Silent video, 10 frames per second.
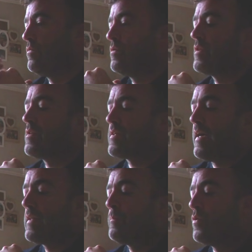the
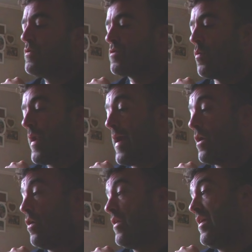deciding point. So when I
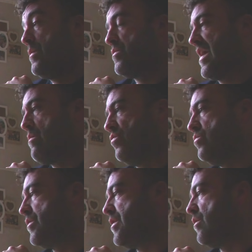got there, they were saying, well,
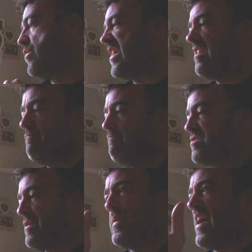you know, you can
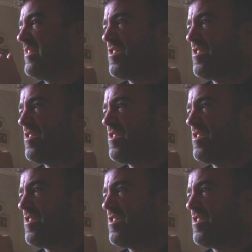sit behind